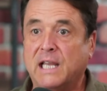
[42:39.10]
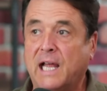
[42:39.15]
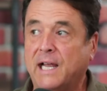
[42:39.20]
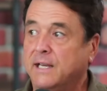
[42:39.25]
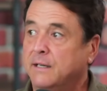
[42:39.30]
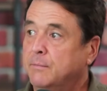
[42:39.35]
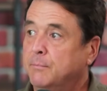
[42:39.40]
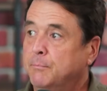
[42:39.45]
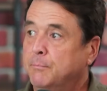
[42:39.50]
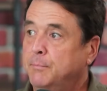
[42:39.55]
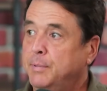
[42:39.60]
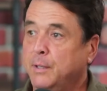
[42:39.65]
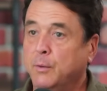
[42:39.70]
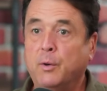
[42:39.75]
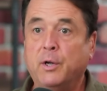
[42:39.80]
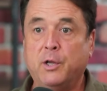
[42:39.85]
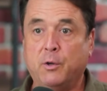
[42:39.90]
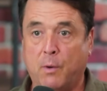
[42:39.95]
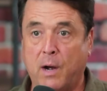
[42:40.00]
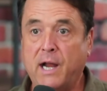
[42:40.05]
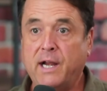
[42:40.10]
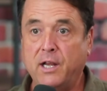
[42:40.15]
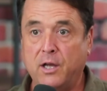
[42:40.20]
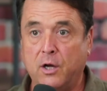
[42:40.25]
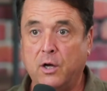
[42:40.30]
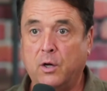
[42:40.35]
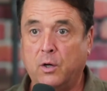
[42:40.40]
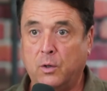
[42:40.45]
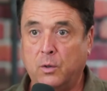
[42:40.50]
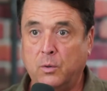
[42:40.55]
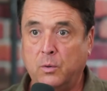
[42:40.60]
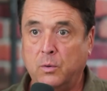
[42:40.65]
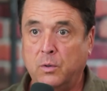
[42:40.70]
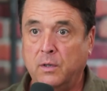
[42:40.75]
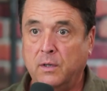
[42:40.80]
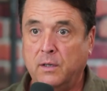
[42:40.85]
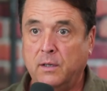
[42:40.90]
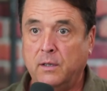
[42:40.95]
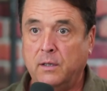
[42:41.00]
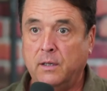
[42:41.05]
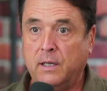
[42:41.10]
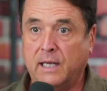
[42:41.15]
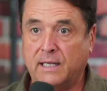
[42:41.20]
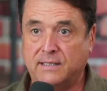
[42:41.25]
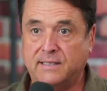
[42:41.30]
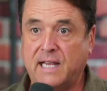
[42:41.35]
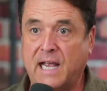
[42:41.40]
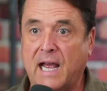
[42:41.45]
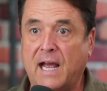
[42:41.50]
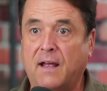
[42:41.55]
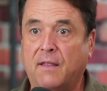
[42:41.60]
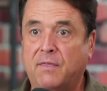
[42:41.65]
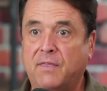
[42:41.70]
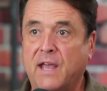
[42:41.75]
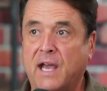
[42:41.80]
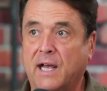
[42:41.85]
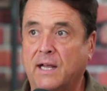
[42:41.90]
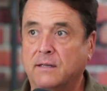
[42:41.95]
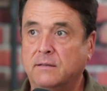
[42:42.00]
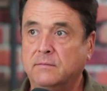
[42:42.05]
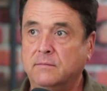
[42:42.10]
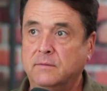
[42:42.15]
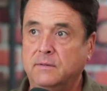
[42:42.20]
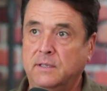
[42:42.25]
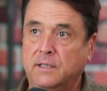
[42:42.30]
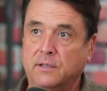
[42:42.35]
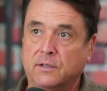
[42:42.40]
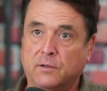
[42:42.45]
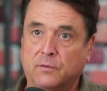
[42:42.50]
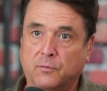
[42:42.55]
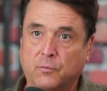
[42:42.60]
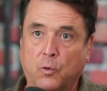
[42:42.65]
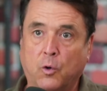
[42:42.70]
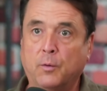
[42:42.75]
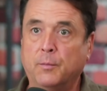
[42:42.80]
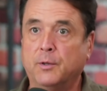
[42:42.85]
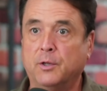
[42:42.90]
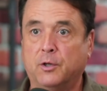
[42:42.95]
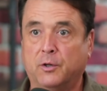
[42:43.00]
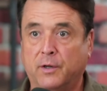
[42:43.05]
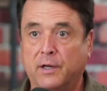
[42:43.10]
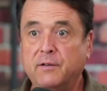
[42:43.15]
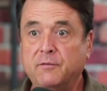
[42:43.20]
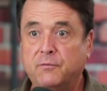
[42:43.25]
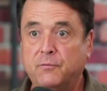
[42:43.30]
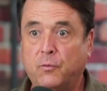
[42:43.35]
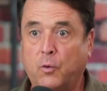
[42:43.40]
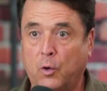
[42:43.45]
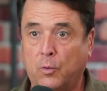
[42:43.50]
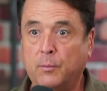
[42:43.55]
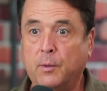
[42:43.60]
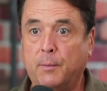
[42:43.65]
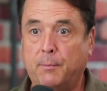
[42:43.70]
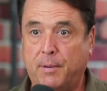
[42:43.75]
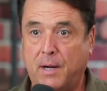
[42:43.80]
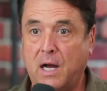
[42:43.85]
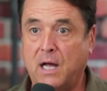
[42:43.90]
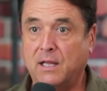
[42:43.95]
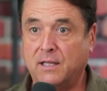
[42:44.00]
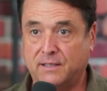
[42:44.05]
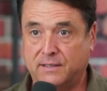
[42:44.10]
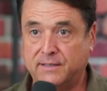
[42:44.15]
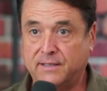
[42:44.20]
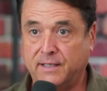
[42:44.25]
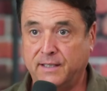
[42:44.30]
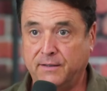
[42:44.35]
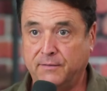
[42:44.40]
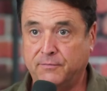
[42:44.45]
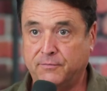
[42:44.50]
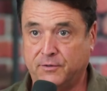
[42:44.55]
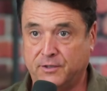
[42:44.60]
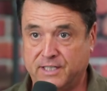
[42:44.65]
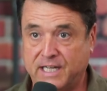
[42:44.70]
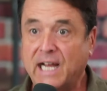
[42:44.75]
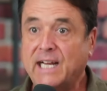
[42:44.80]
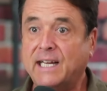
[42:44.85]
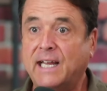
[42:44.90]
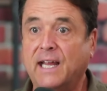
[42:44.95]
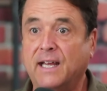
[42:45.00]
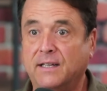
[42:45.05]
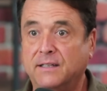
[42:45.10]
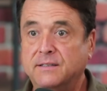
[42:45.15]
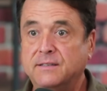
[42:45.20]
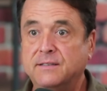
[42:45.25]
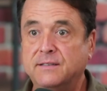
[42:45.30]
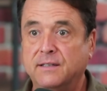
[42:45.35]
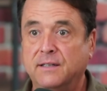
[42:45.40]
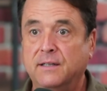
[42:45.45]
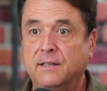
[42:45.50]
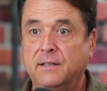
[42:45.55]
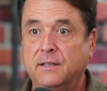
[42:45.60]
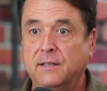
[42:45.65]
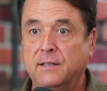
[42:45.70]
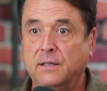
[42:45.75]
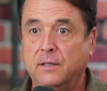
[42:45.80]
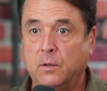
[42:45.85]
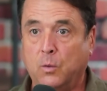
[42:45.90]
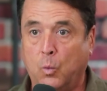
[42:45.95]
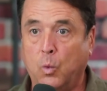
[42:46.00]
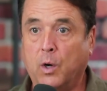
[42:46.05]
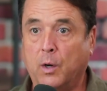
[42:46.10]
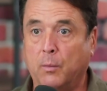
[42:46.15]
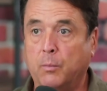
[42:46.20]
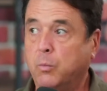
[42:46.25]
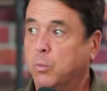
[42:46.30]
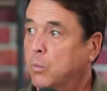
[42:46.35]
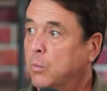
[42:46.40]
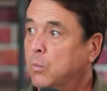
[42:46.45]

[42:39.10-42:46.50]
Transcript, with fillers: like BYU Idaho has had that either formal or informal policy for decades where where